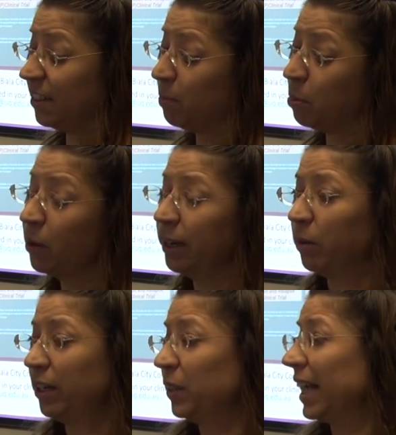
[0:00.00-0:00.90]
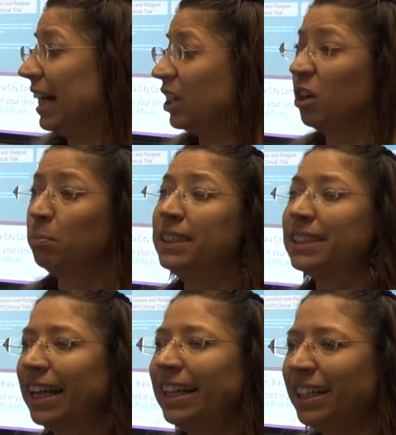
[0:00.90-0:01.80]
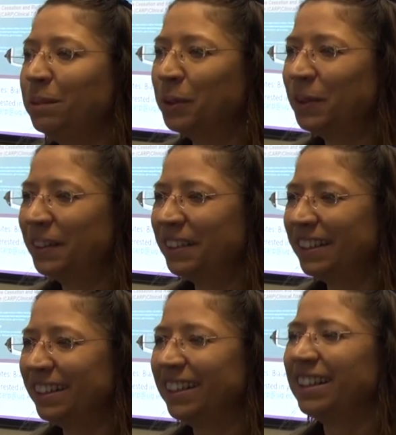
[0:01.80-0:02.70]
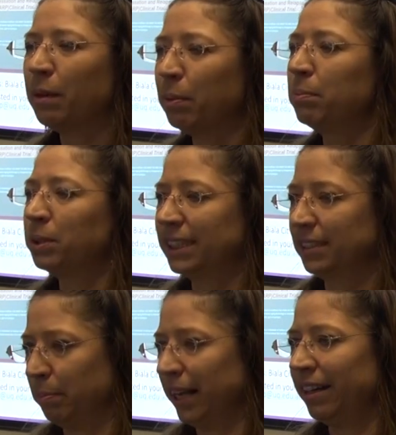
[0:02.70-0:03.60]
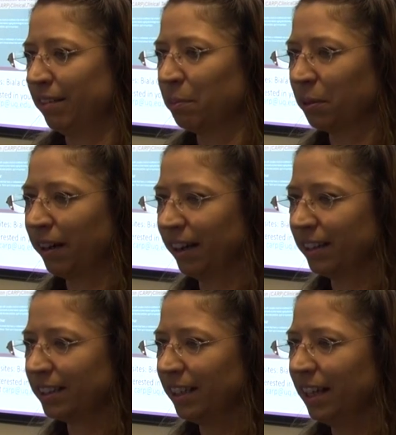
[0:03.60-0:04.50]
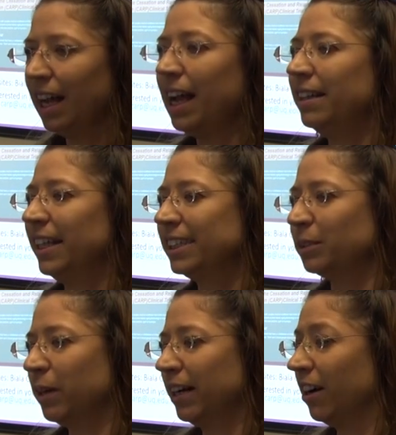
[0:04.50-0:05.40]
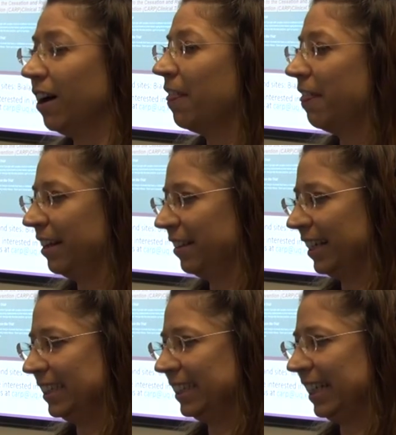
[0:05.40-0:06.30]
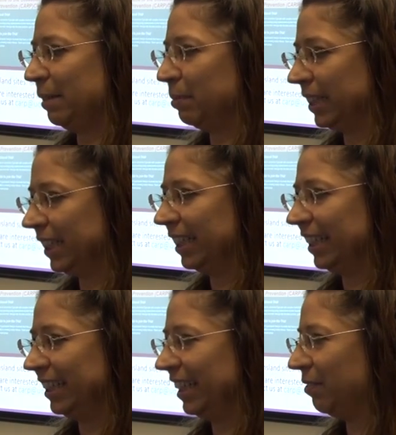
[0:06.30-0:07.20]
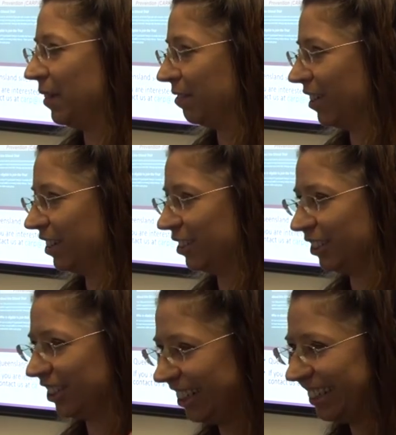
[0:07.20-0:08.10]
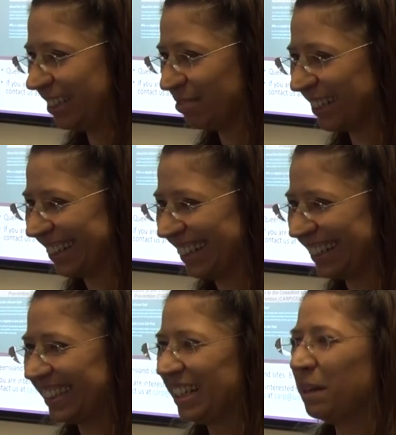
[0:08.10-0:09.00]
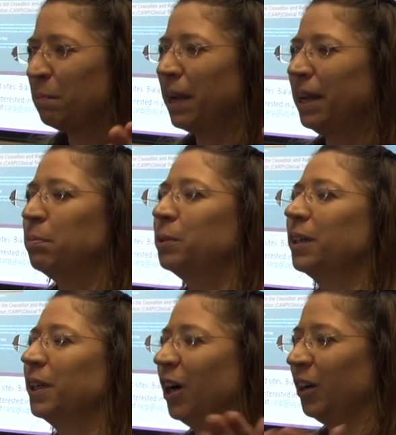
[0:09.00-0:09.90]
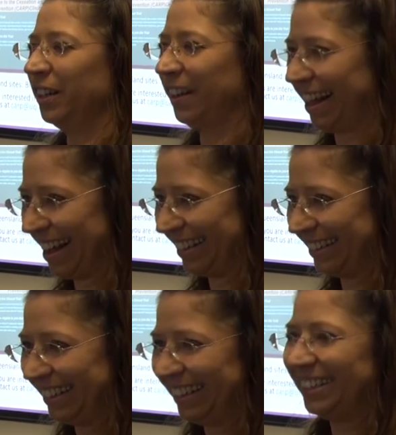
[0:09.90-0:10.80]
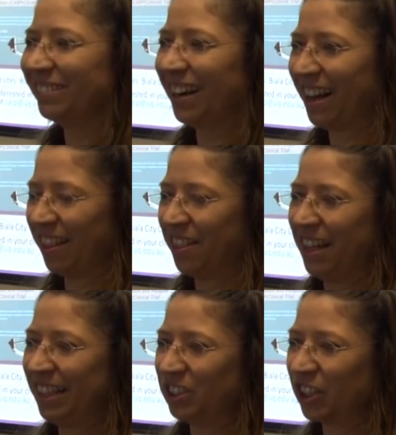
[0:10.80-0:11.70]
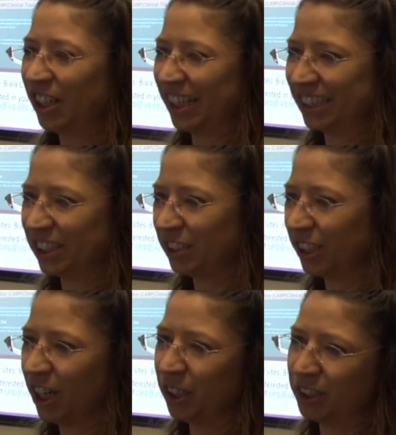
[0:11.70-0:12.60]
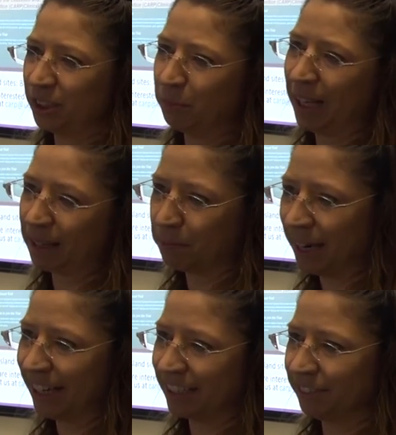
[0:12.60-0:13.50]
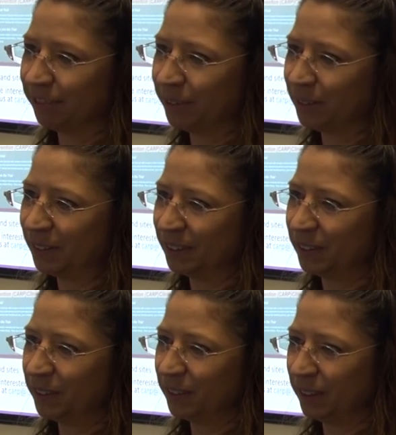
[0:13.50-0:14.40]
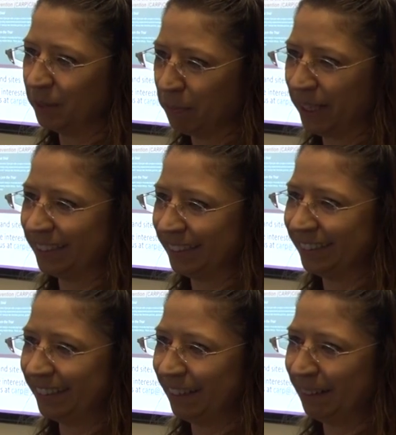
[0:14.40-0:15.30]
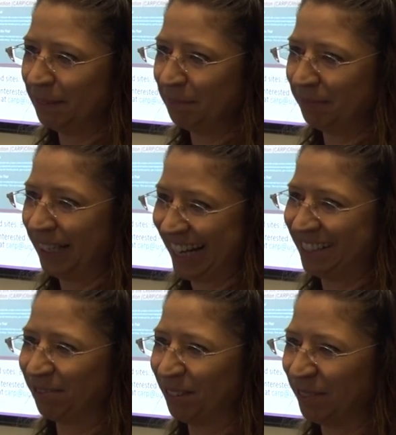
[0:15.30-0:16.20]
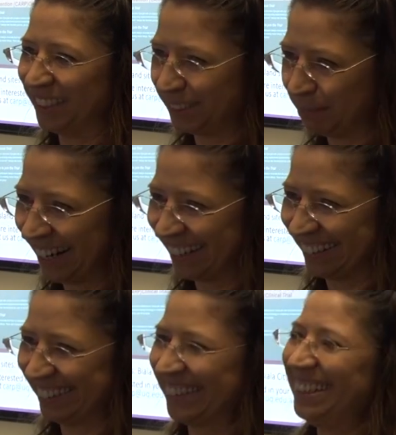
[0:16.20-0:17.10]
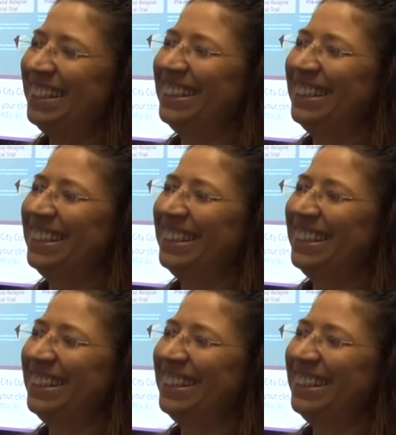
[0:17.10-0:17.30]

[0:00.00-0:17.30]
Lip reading: the point where you can't compensate anymore, then people just abandon the product. And that's where I think they're seeing, particularly if you've got an alternative product, people can go to that rather than trying to go to the black market for the better hit from the tobacco.